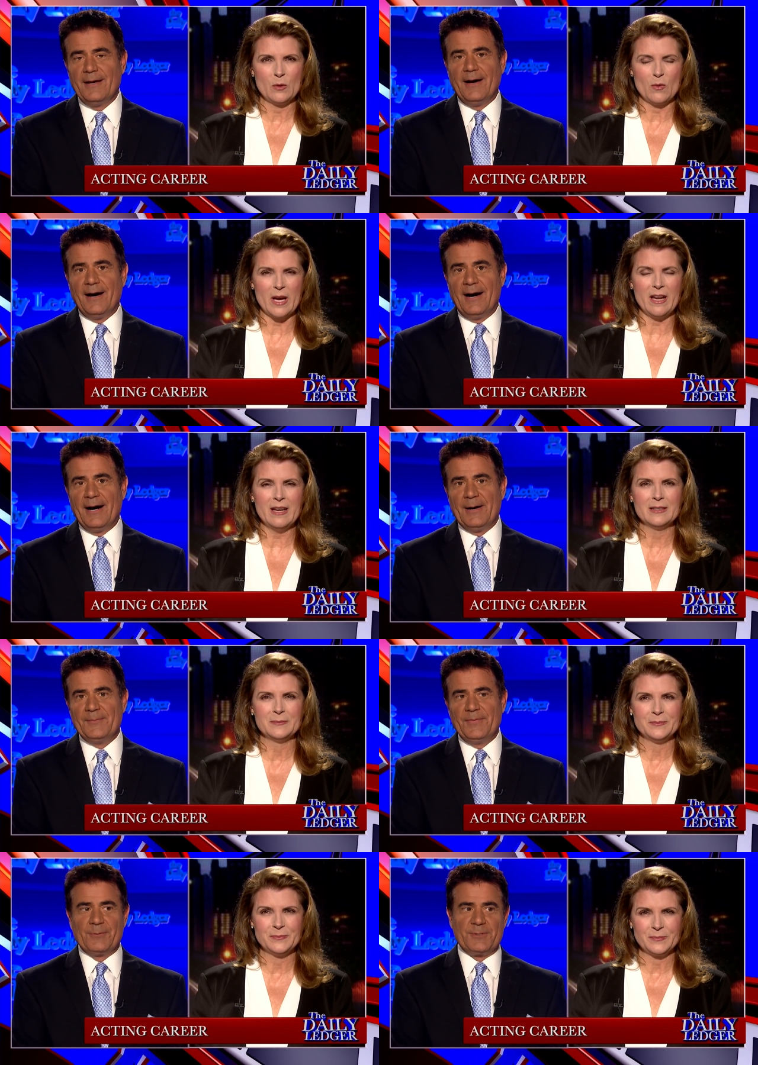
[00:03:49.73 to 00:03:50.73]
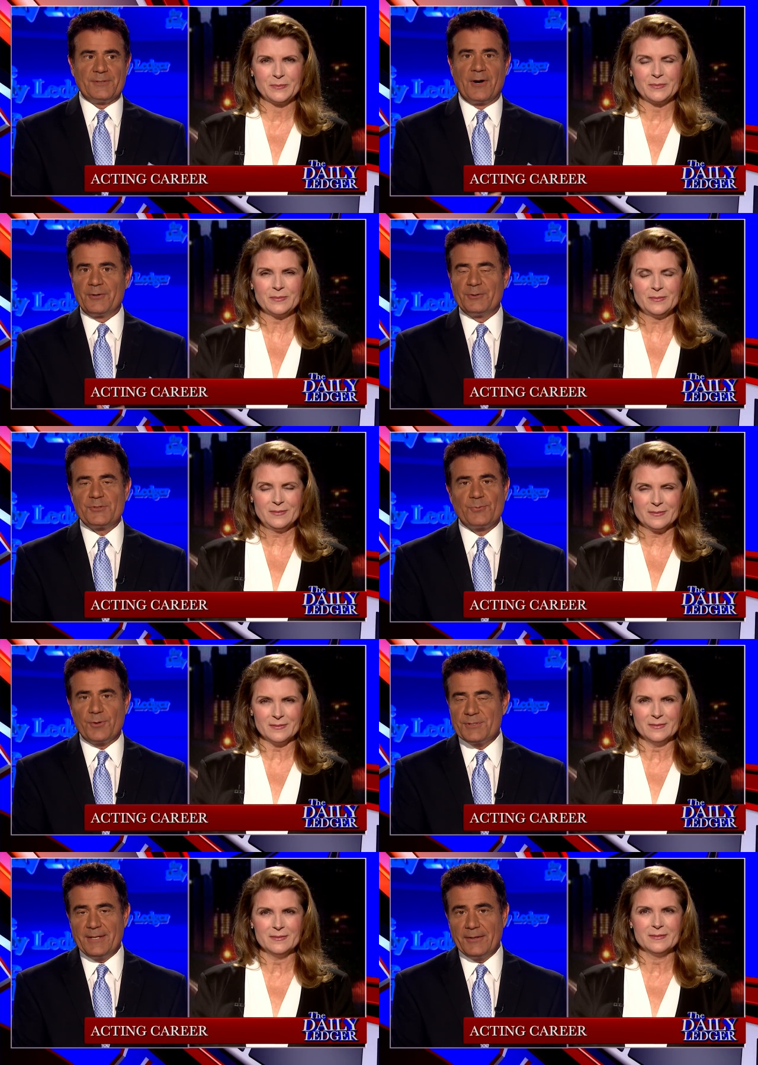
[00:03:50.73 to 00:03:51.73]
Speaker 1: Right. Um, there was an Arnold
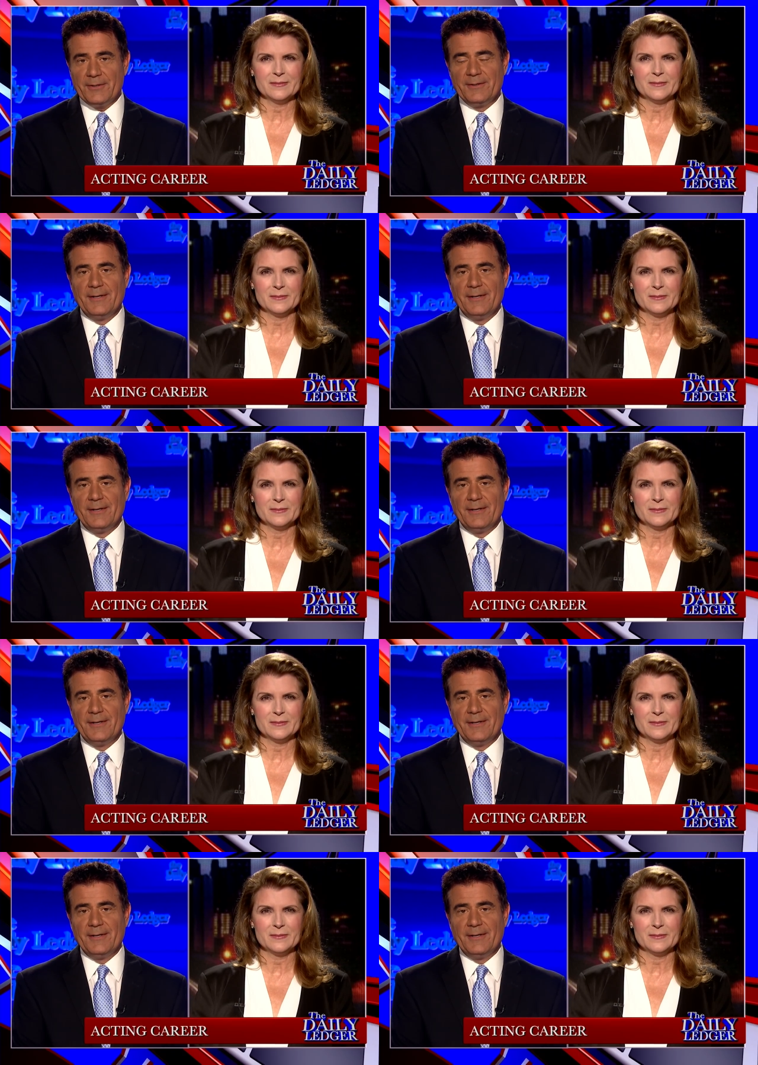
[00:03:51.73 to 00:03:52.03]
Schwarzenegger